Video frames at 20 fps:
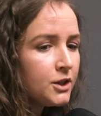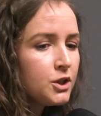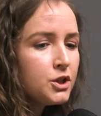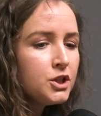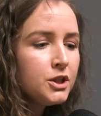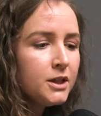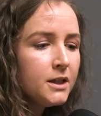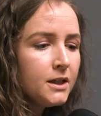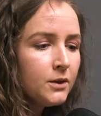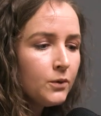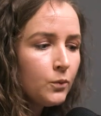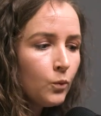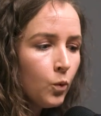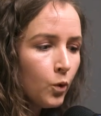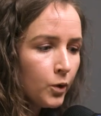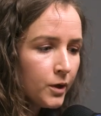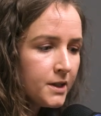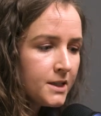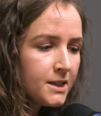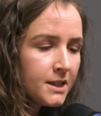and she
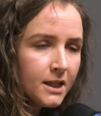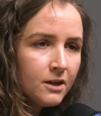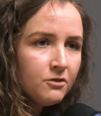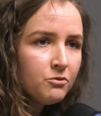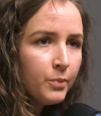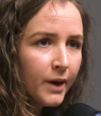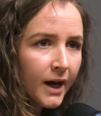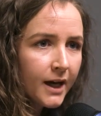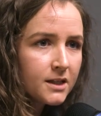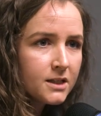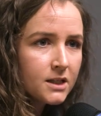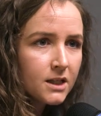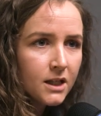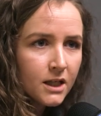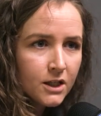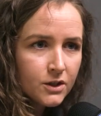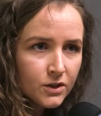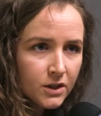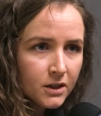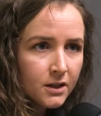wanted to give back to
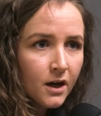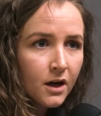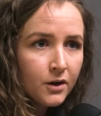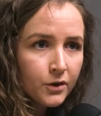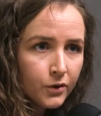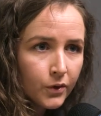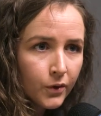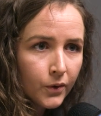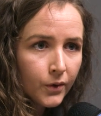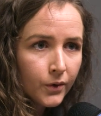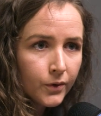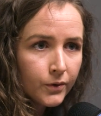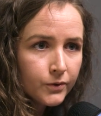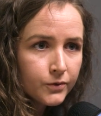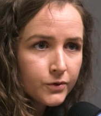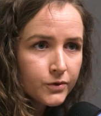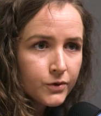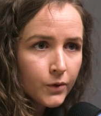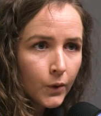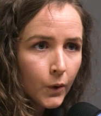these young
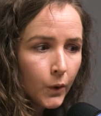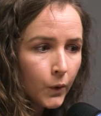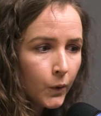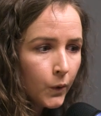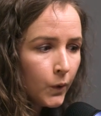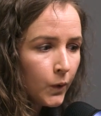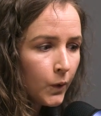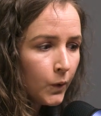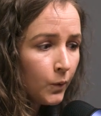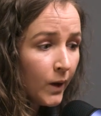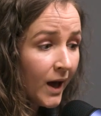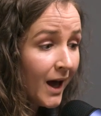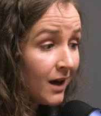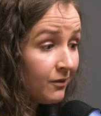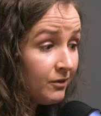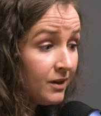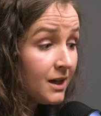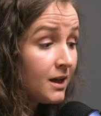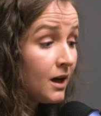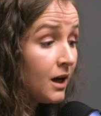girls who were
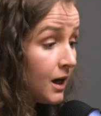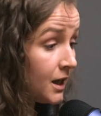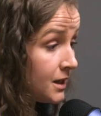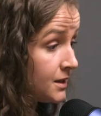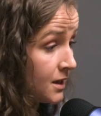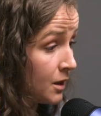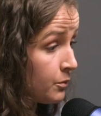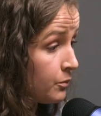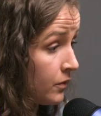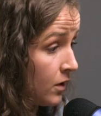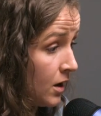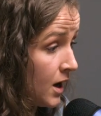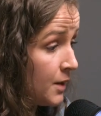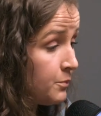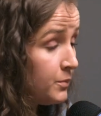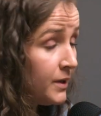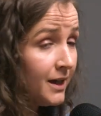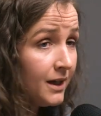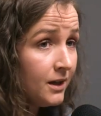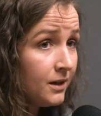having it hard done
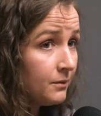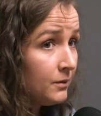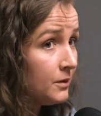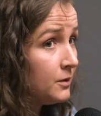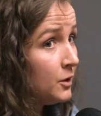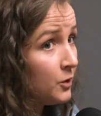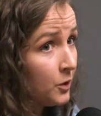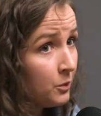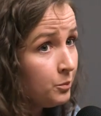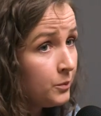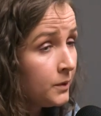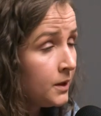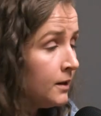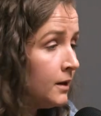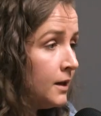by being, you know,